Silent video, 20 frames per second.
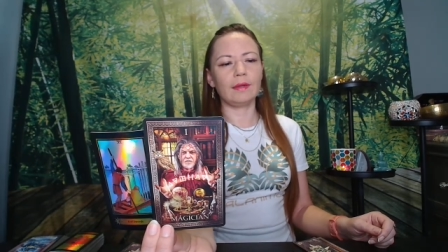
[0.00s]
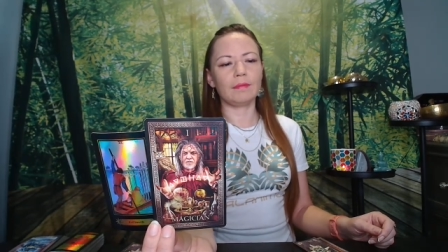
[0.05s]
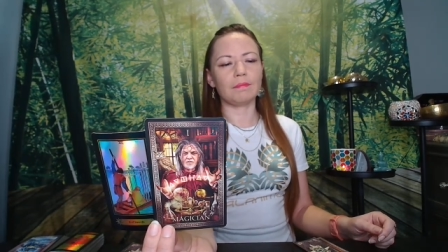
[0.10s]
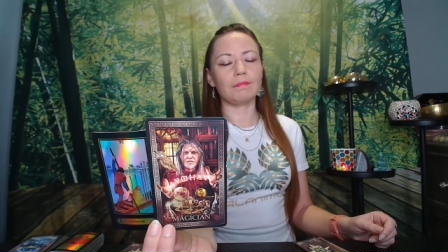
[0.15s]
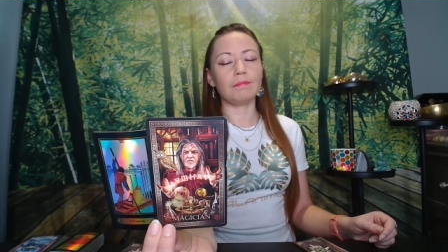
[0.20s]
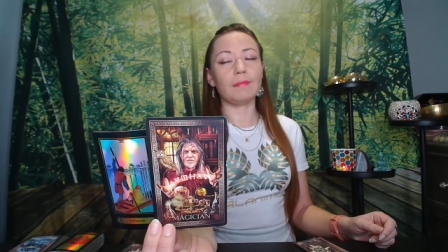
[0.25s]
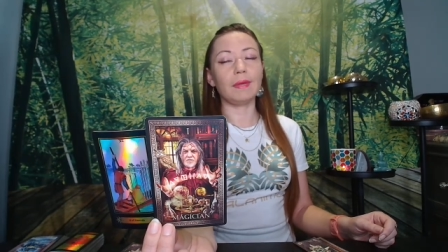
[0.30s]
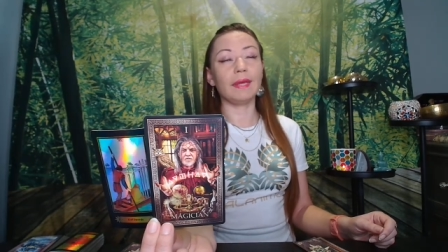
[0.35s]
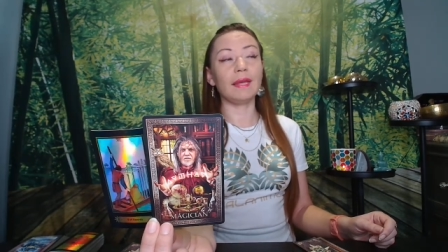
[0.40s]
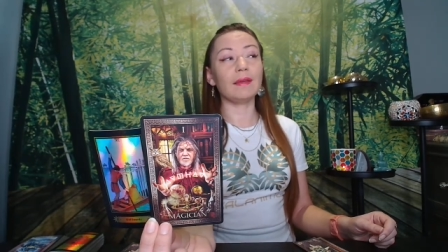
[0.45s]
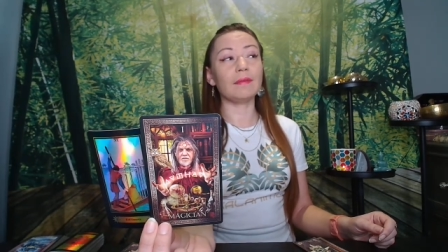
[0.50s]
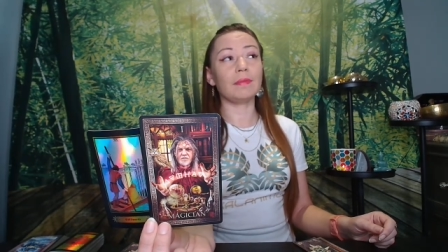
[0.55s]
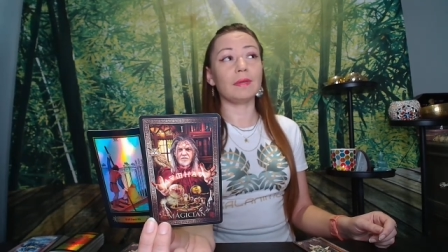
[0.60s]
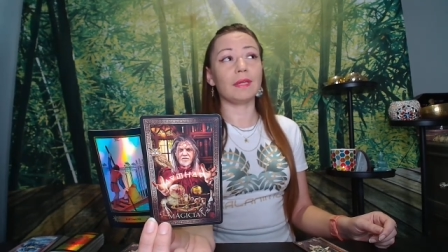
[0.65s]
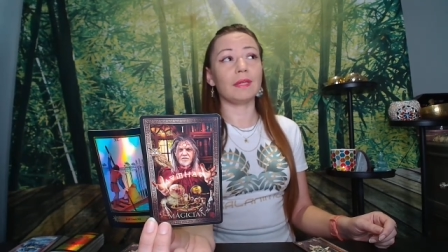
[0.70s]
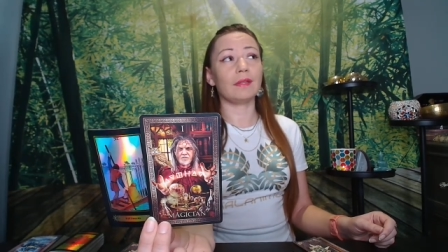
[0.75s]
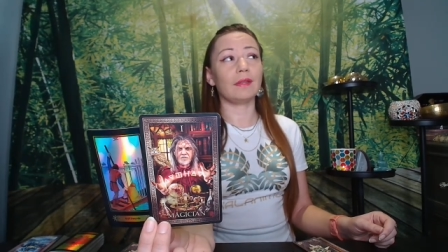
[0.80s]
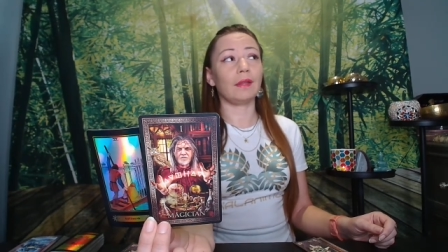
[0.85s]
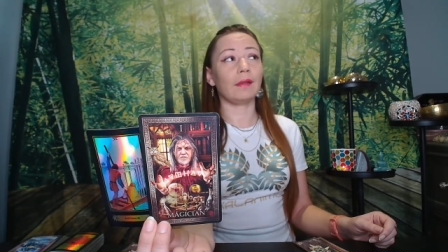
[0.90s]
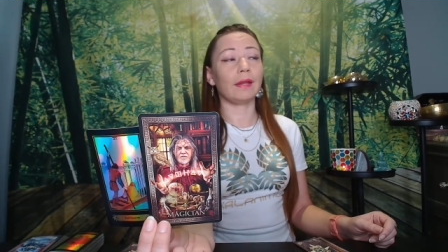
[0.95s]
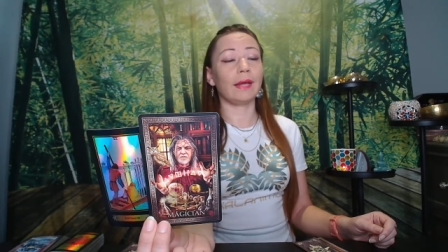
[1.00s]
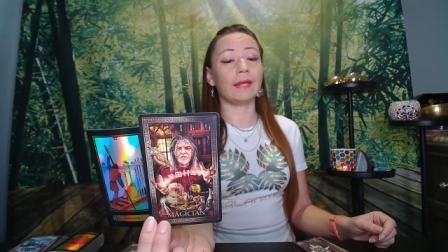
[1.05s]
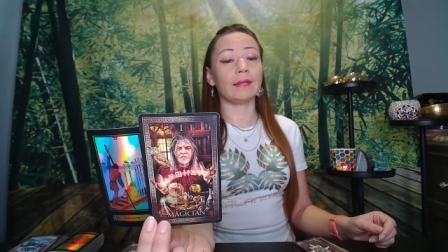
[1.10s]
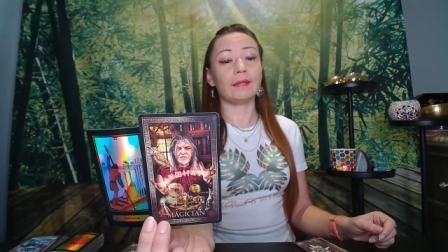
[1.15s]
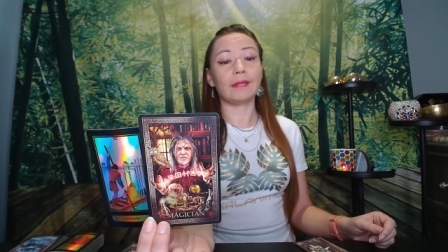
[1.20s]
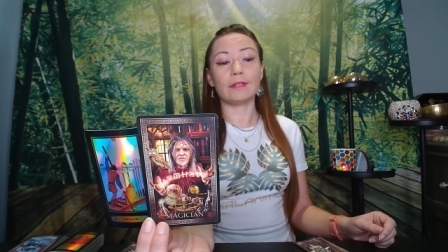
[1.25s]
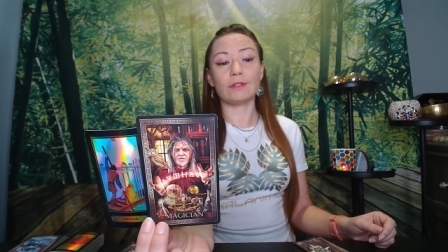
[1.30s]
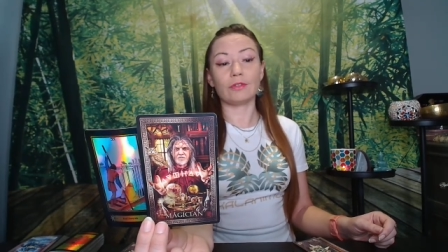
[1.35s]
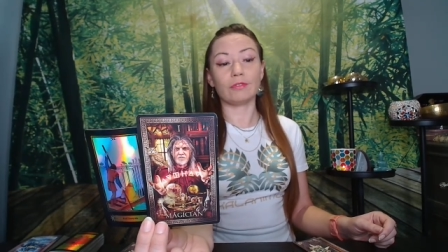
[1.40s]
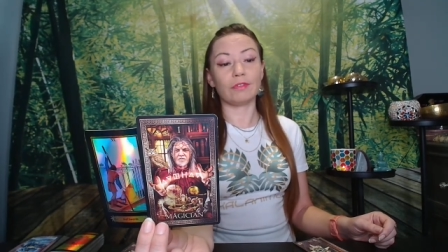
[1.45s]
maybe the land
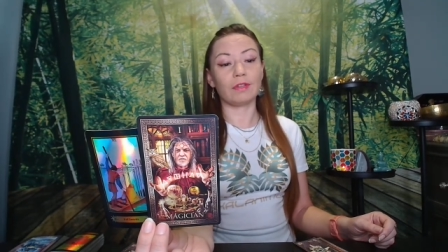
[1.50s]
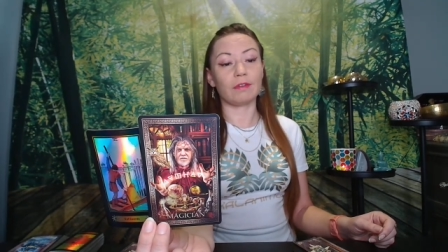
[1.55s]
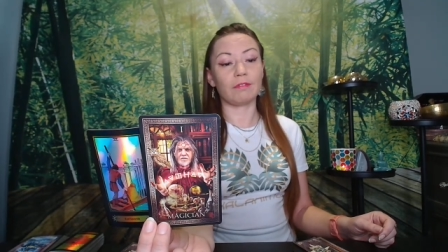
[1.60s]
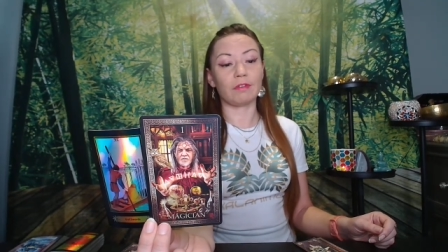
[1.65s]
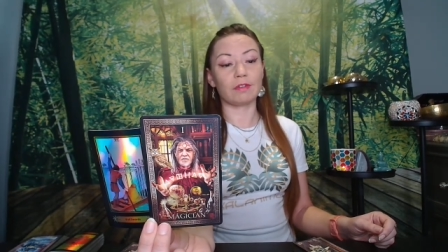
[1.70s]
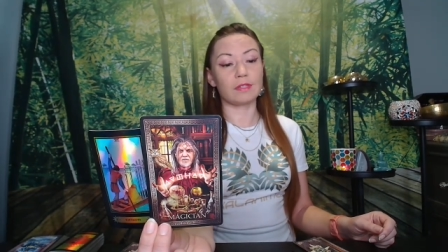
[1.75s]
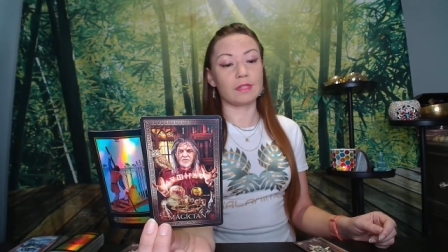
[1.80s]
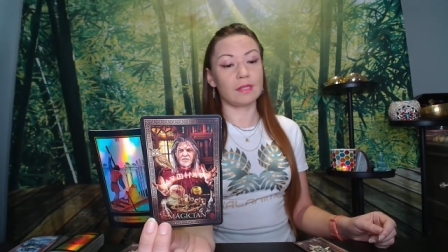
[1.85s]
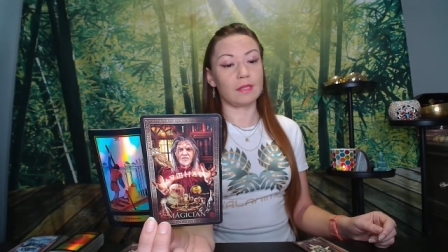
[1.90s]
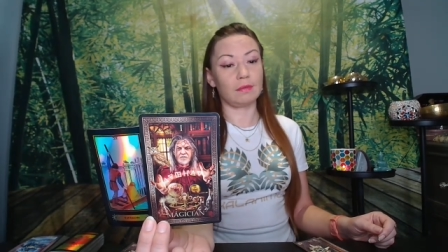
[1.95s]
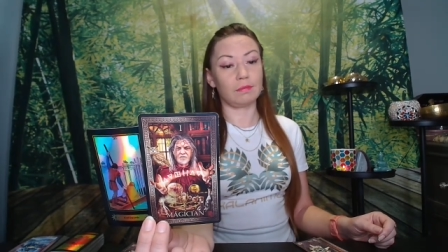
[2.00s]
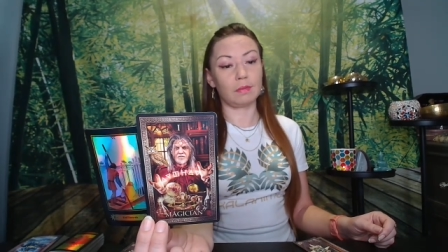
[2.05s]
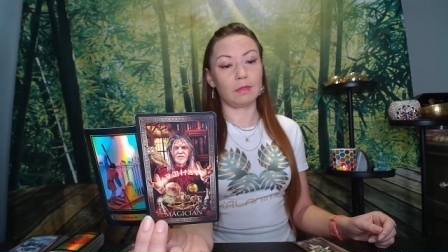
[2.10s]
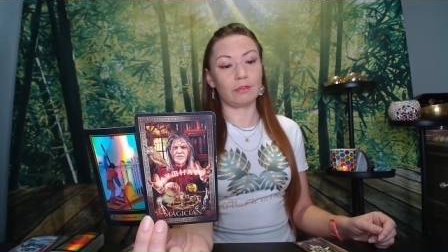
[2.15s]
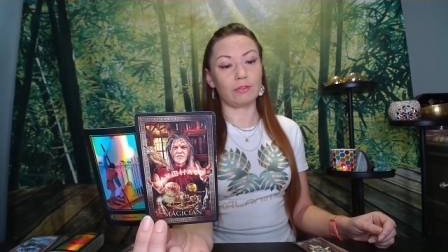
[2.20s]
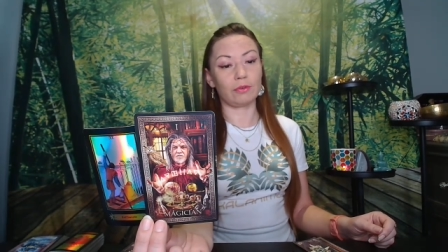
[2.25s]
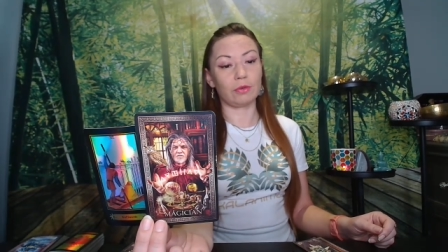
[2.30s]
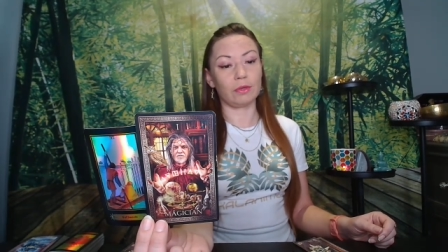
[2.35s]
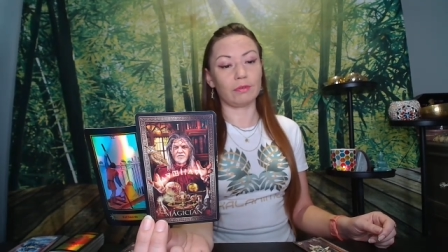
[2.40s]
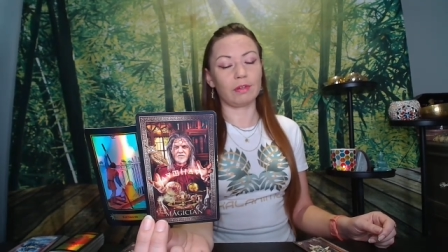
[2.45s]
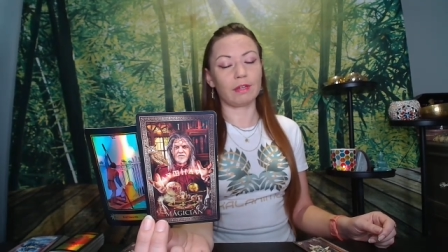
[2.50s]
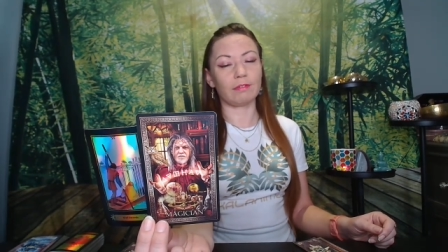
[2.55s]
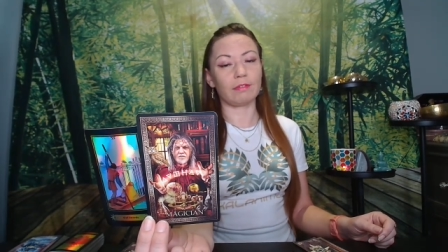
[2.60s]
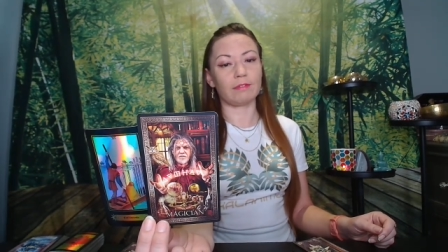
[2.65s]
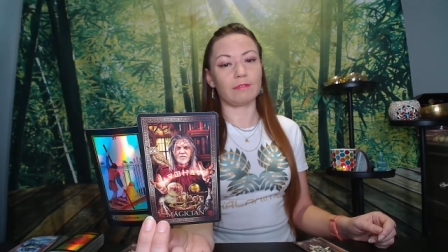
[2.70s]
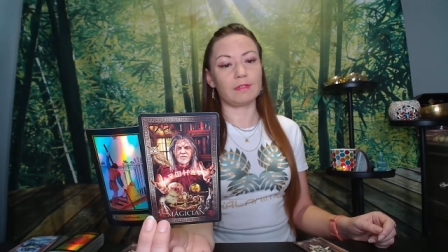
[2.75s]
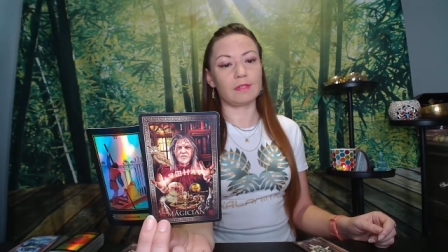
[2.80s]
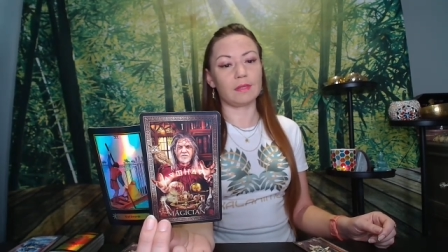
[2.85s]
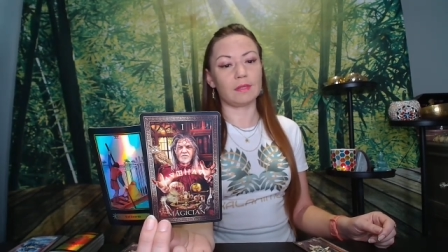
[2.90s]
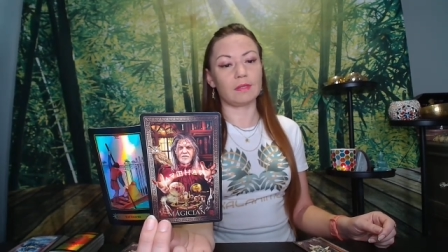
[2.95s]
that you've never seen before, never
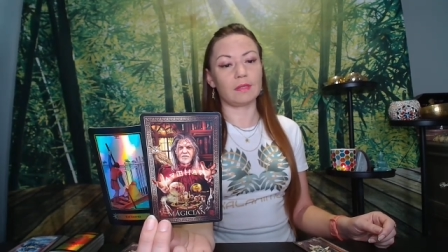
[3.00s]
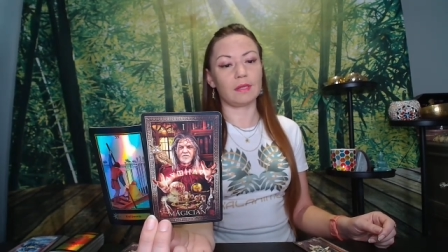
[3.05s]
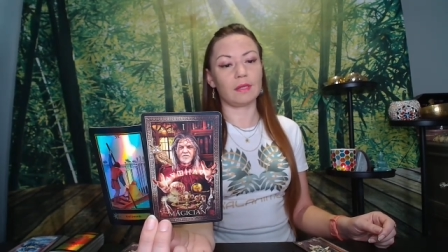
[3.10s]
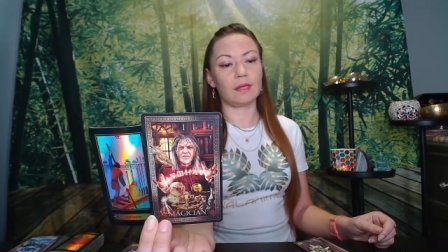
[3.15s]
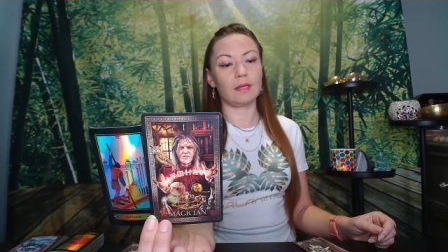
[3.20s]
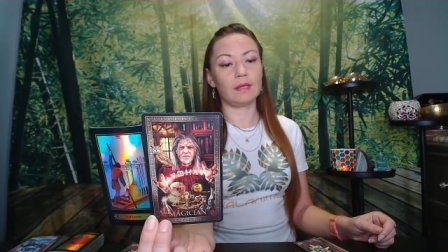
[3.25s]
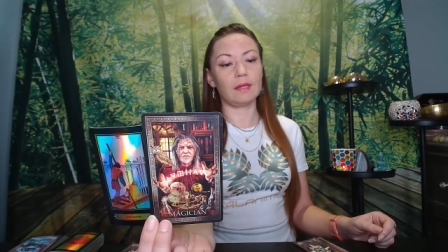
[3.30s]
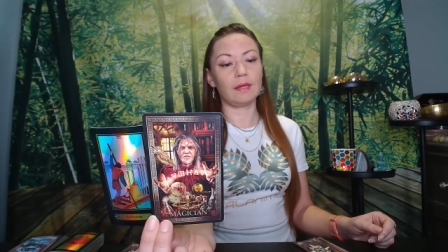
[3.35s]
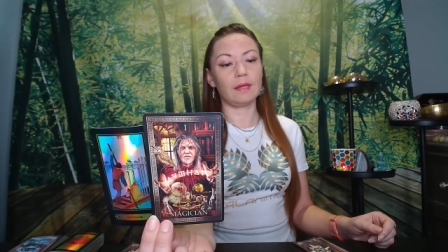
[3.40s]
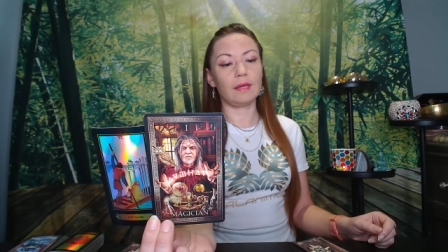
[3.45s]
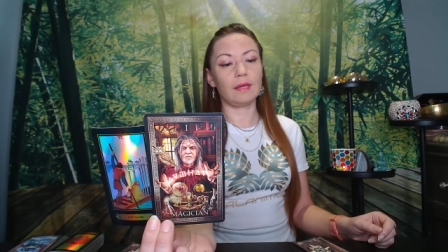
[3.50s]
visited it,